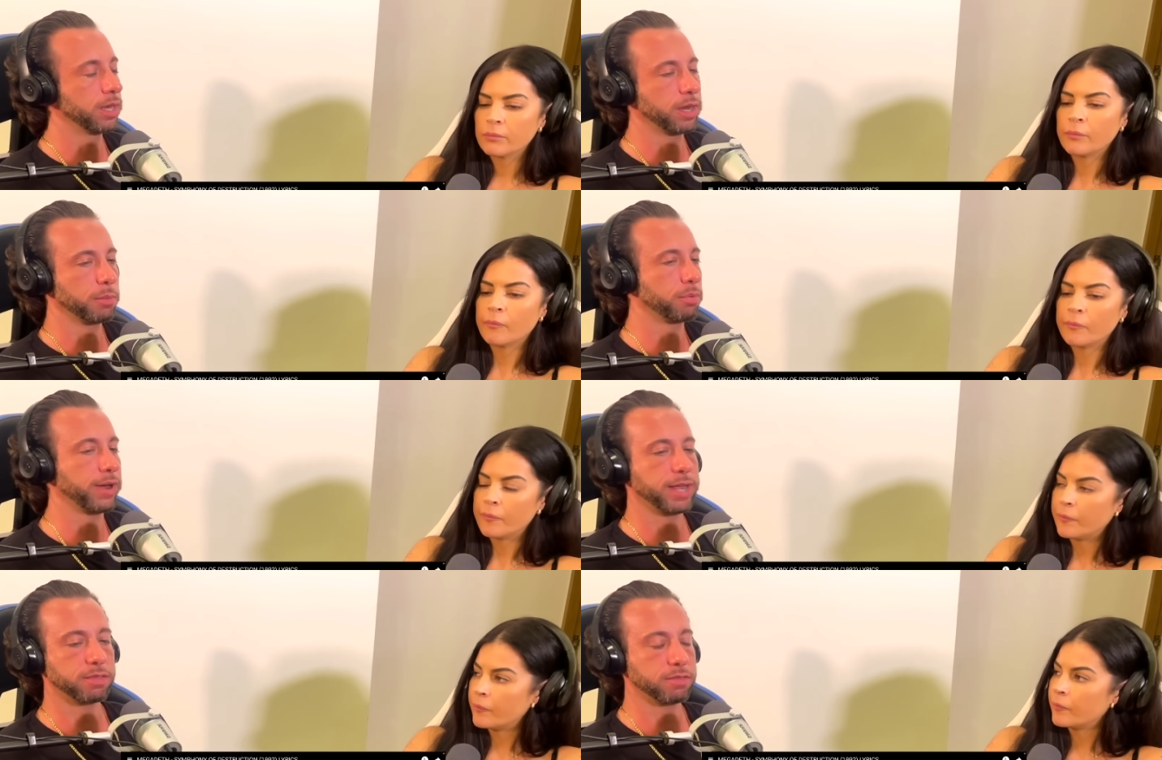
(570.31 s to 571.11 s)
Speaker 1: in and out of
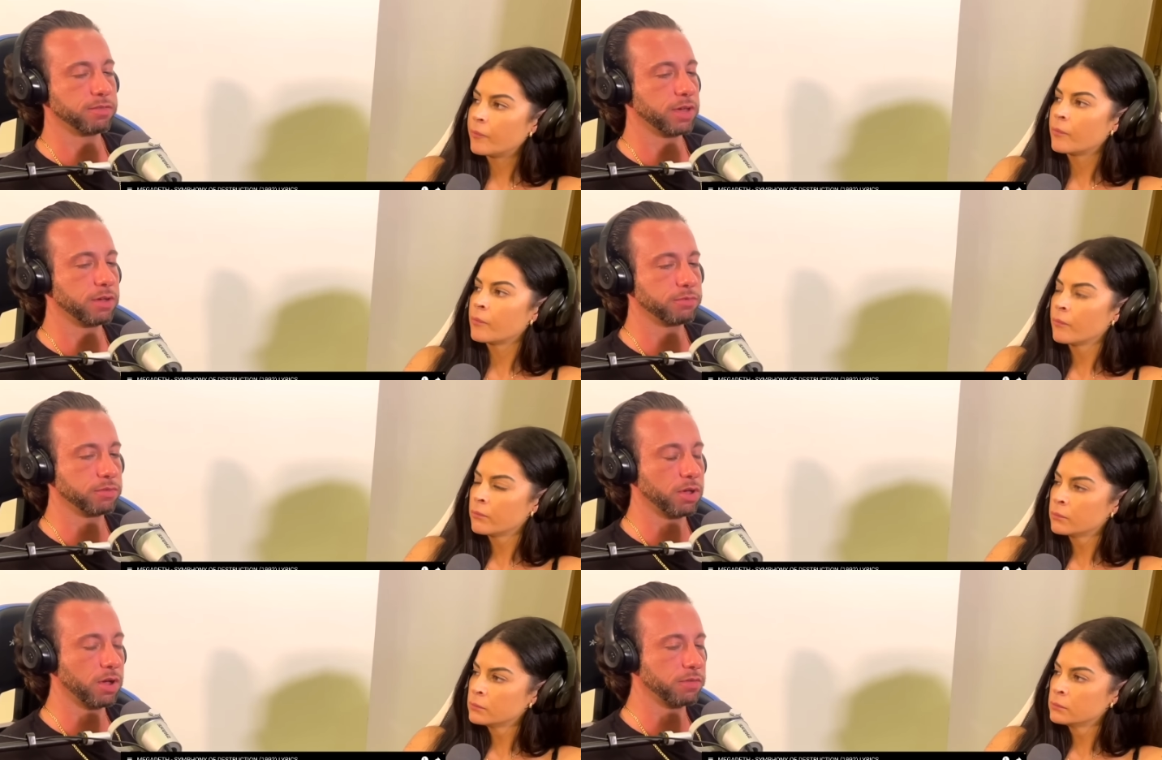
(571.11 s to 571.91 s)
breaks and stuff
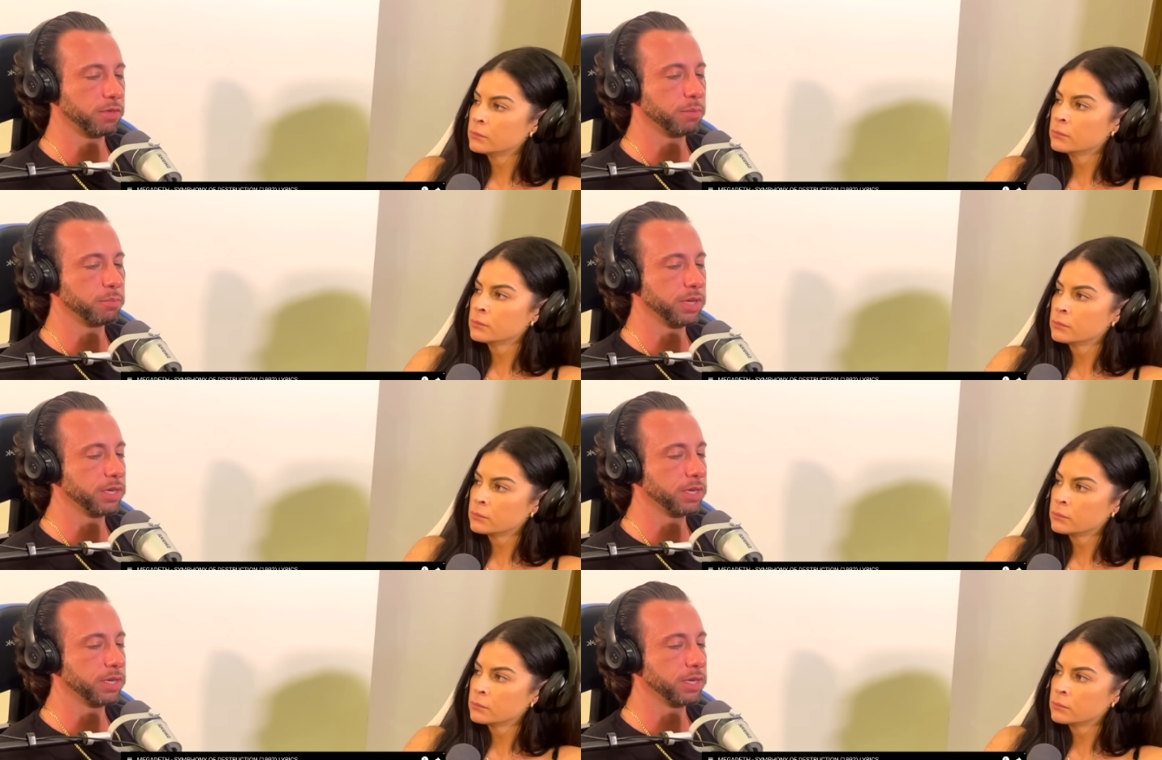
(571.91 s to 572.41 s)
is awesome.